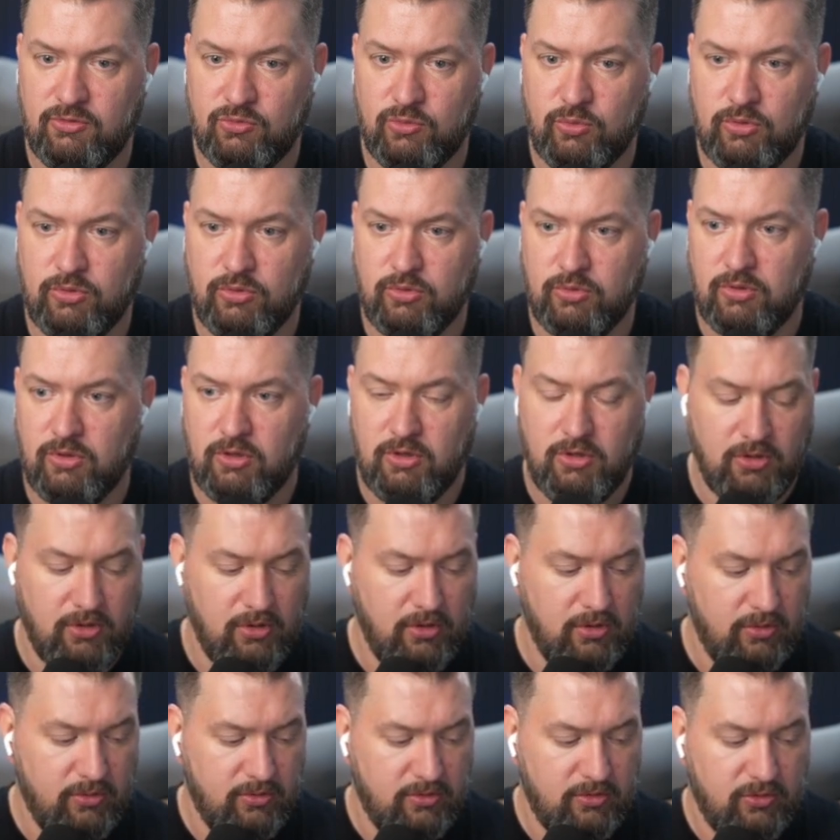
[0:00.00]
will
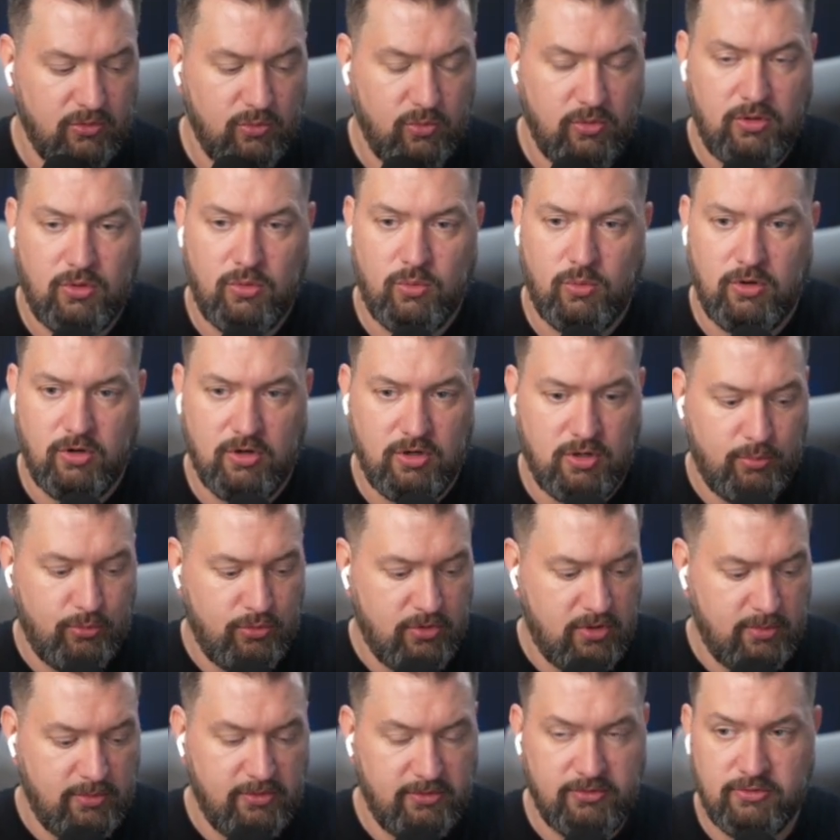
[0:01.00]
work, I
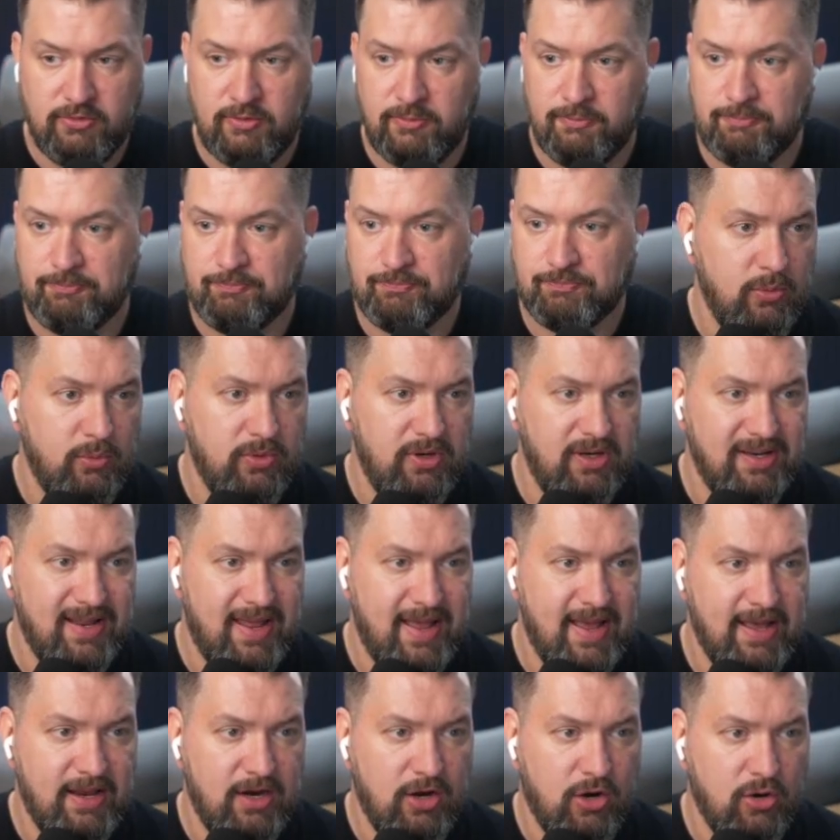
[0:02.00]
promise. We need to
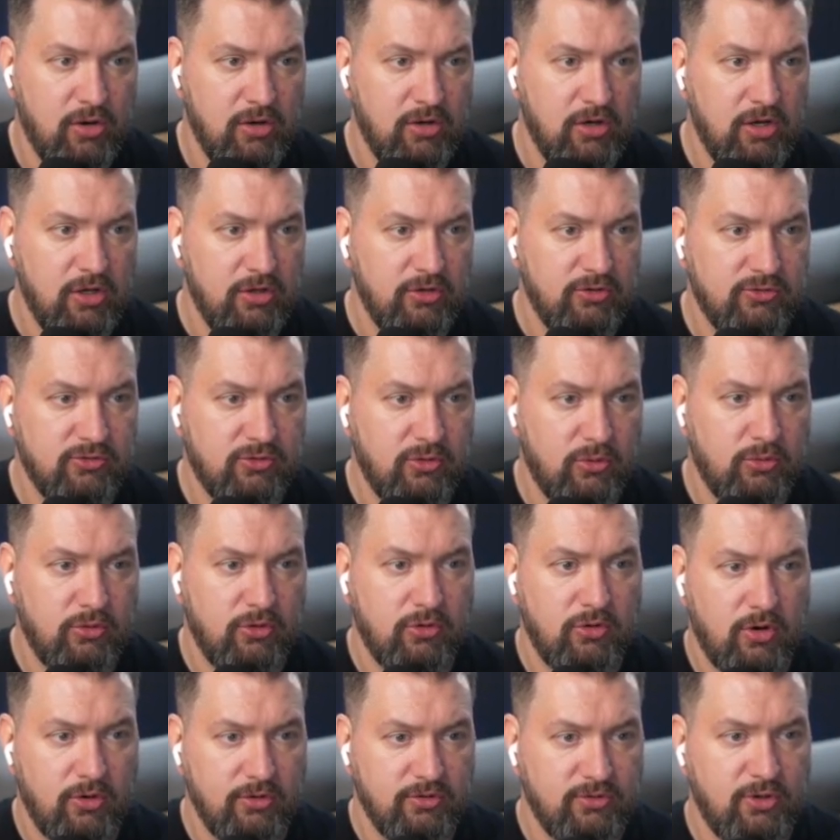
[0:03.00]
add our
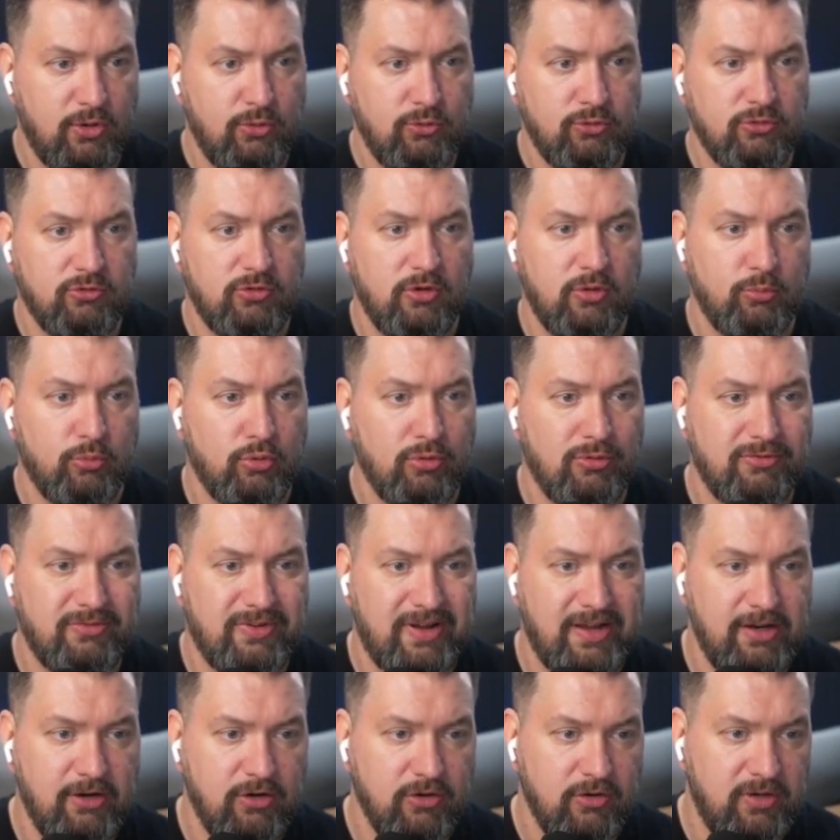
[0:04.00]
sonar, our toast
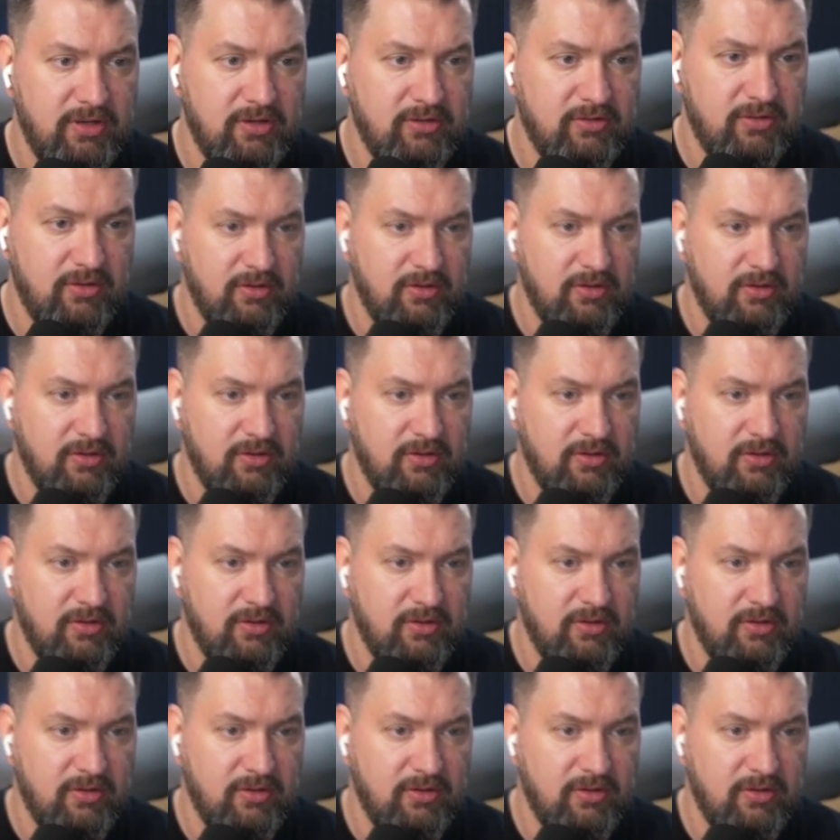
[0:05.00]
provider into